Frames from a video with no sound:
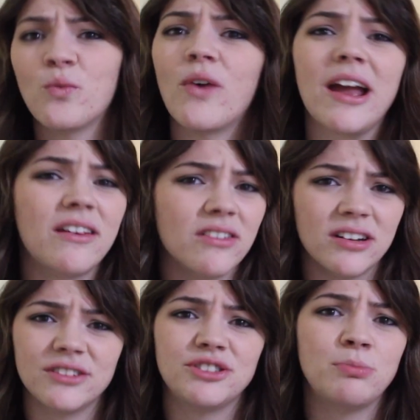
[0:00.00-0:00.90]

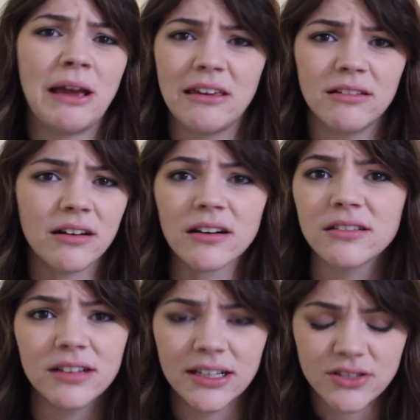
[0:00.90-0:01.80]
regular schmegular
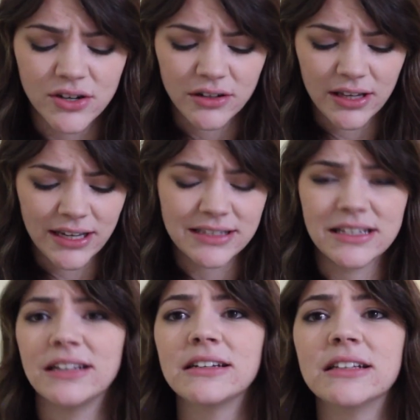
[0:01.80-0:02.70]
cleanser, like it's
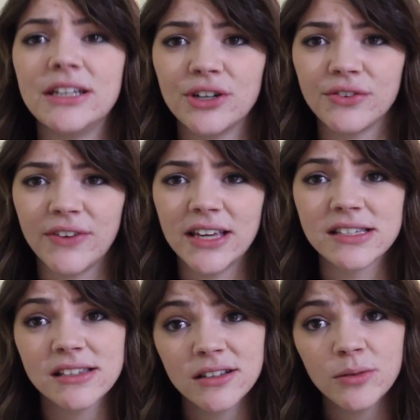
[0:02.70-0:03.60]
gonna clean your
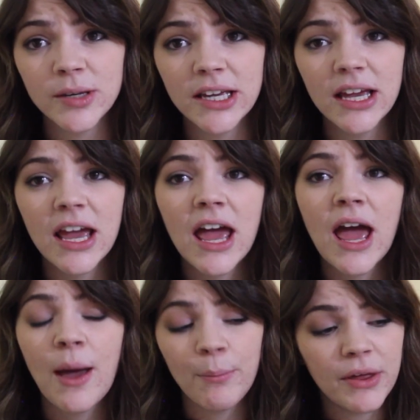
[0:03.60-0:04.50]
face a little bit,
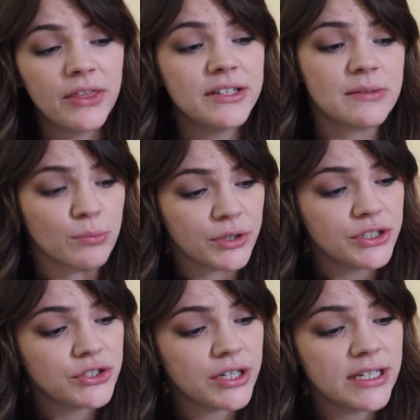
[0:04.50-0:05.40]
but this
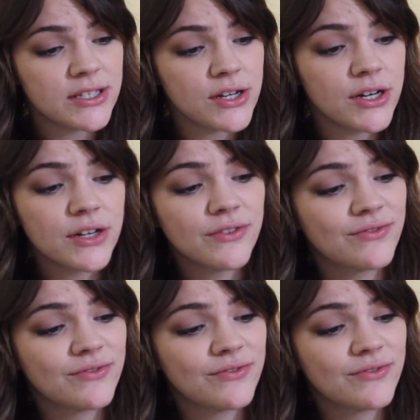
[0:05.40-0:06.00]
moisturizer,